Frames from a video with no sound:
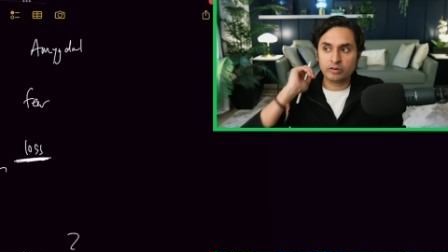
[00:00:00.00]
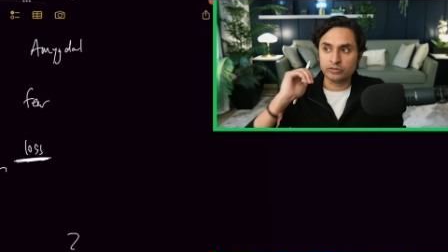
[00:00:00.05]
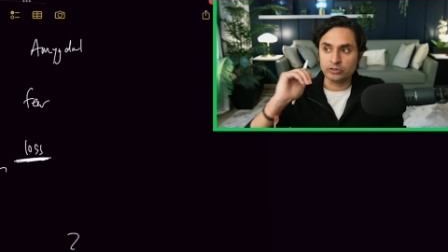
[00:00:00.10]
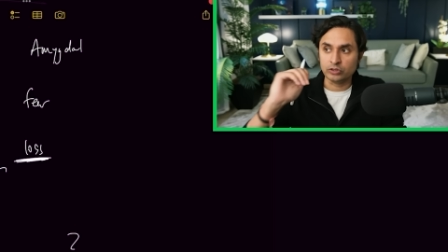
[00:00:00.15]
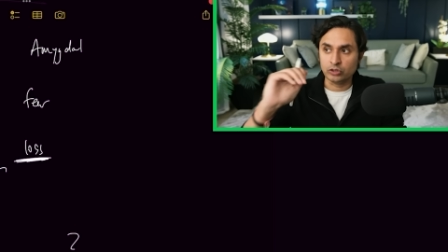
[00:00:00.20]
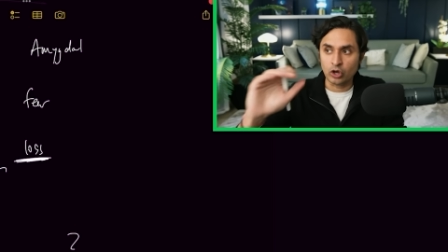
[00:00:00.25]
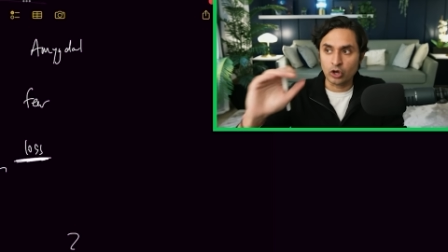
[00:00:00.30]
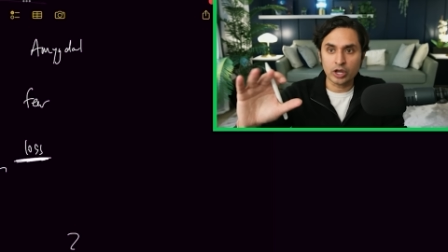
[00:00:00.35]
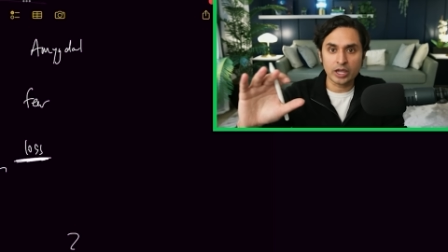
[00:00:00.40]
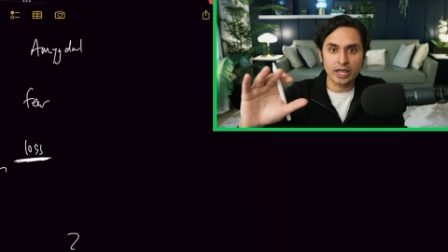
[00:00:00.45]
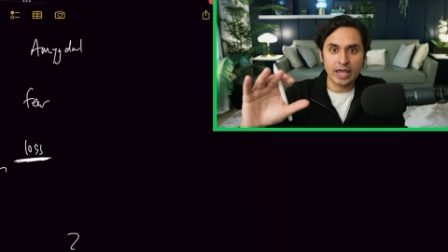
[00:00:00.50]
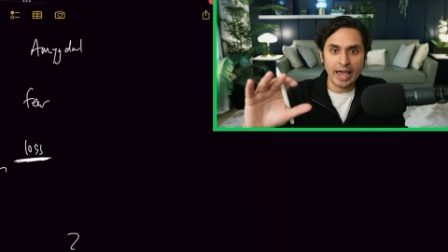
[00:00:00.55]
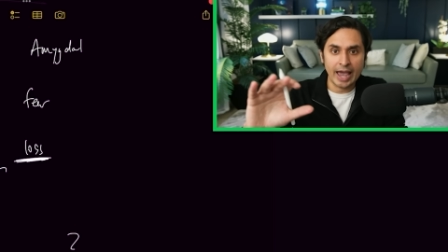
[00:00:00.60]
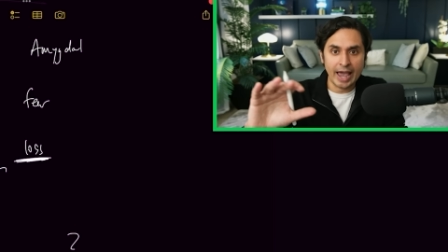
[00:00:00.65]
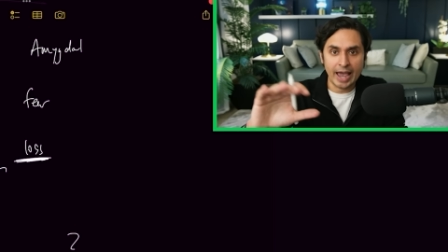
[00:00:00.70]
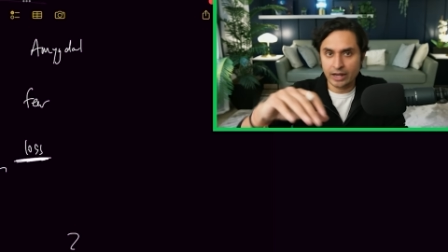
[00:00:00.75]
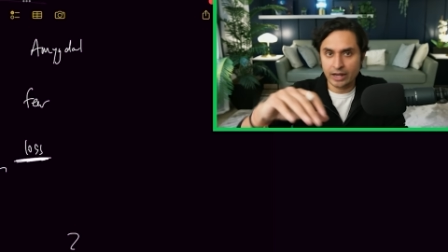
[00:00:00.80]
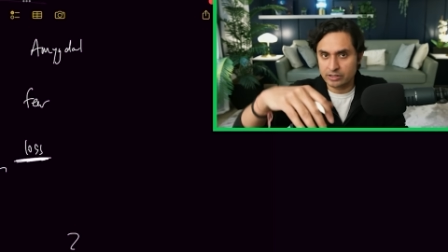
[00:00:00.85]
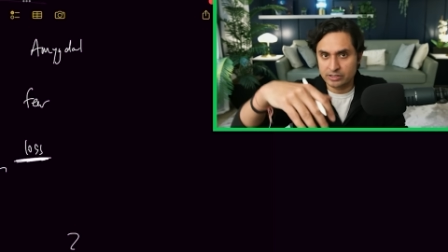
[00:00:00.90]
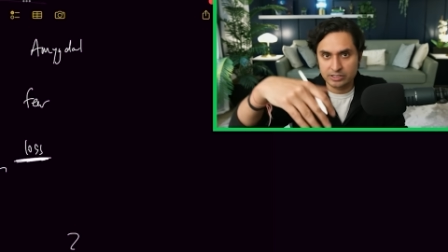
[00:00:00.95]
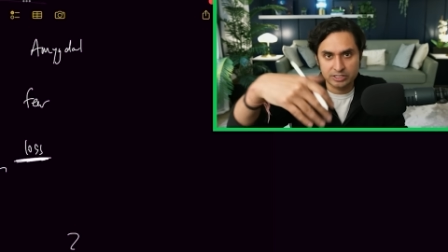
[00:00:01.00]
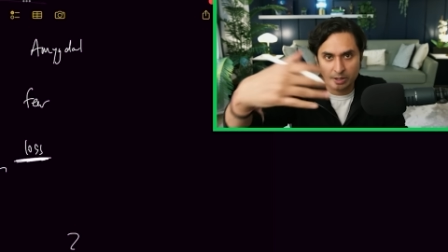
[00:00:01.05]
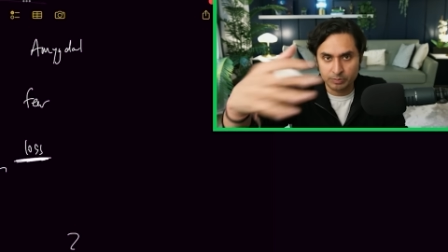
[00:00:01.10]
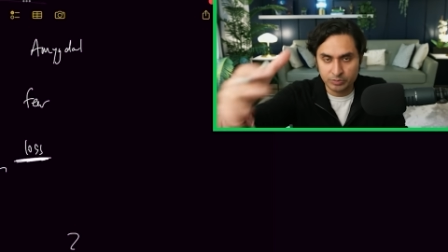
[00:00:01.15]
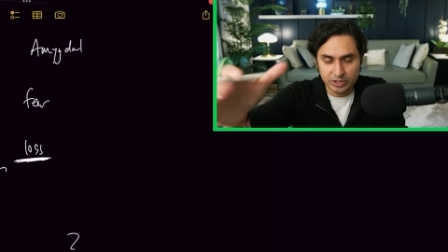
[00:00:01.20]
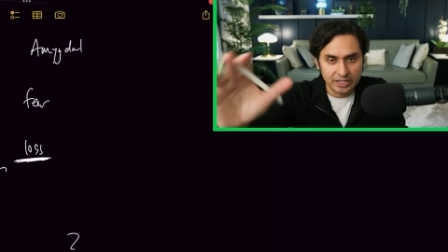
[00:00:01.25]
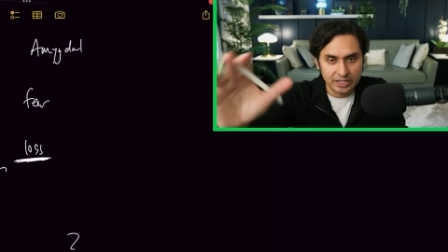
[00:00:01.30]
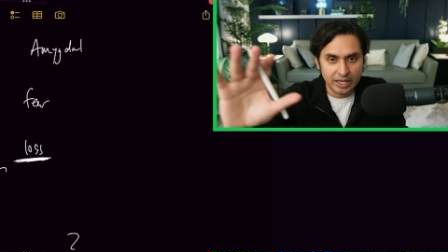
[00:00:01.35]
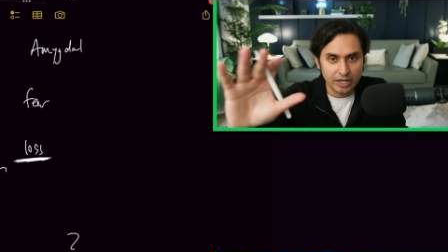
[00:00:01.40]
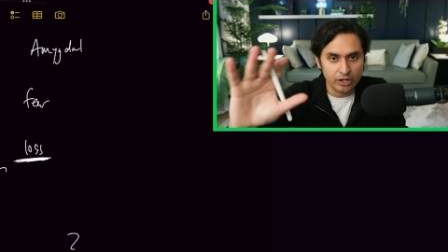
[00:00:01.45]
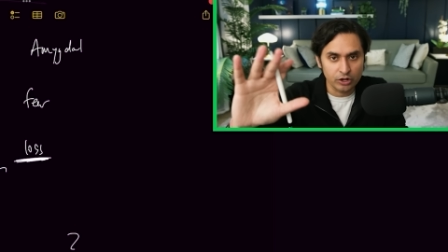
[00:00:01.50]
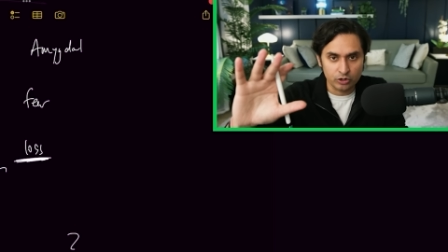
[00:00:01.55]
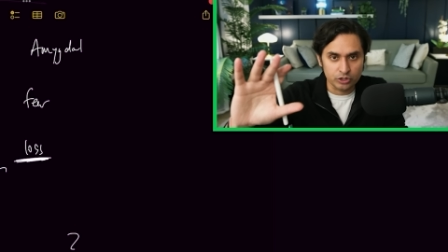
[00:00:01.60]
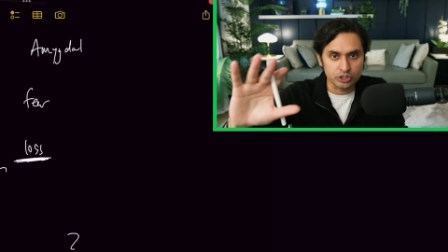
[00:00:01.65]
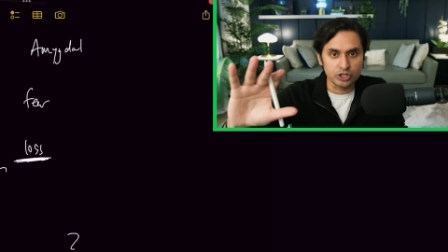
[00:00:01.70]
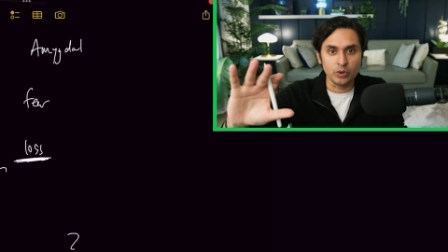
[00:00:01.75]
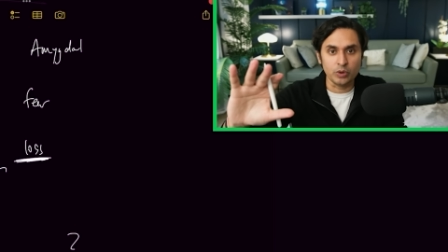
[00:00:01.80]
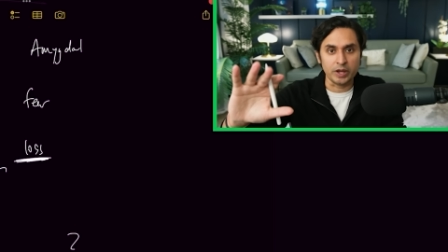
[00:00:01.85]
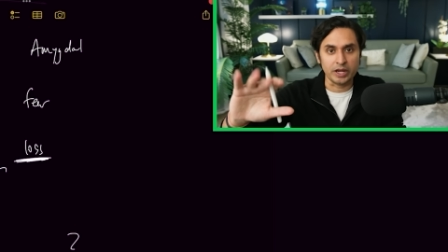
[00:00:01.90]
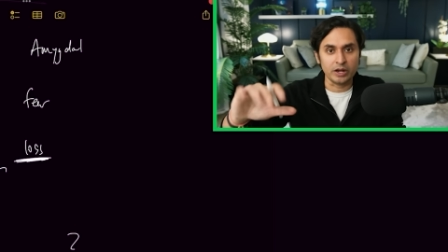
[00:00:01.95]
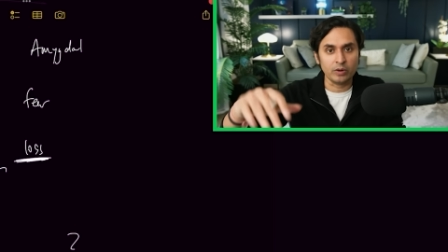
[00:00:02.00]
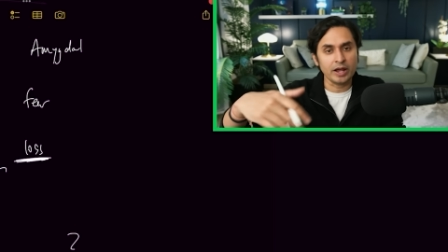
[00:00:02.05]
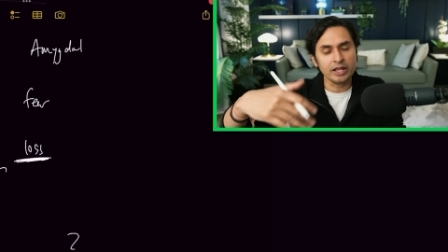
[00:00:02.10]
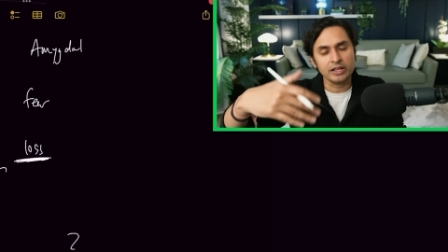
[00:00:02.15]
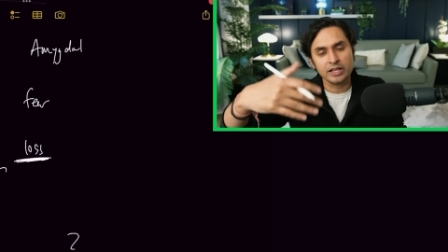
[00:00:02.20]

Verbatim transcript: look at something that you're doing, right?